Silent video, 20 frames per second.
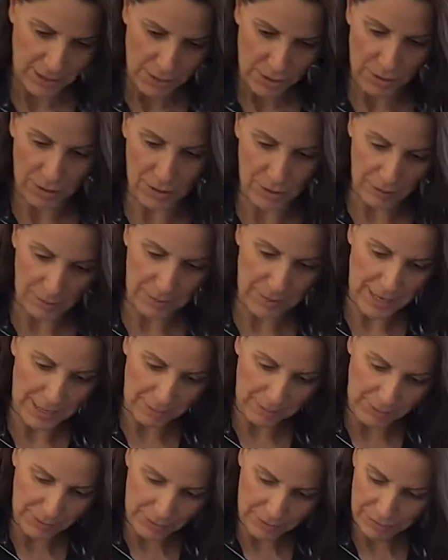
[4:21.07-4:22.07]
All
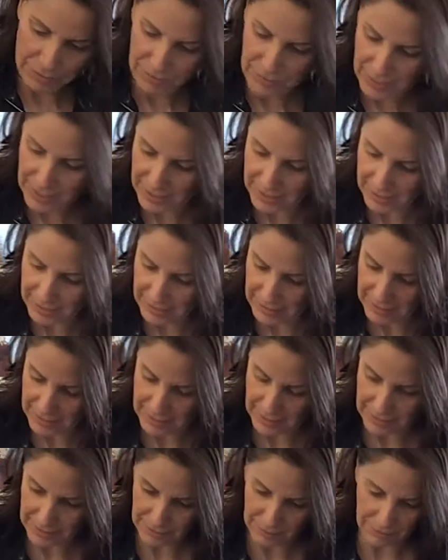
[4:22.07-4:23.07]
about purifying and
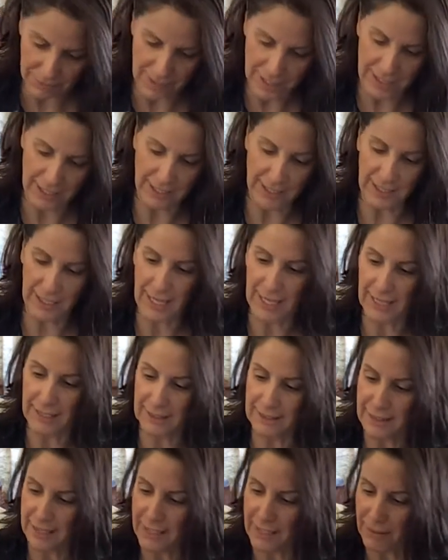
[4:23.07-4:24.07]
detoxifying and
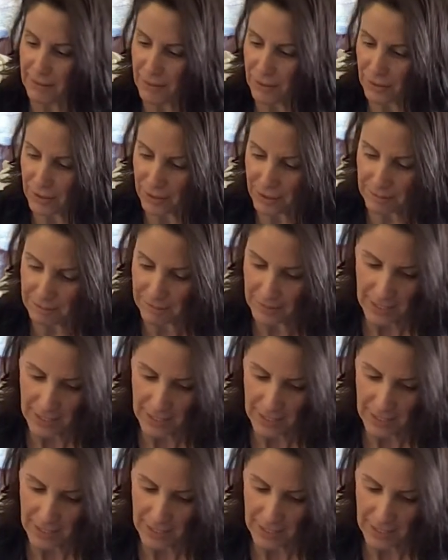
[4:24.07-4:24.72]
anti-everything.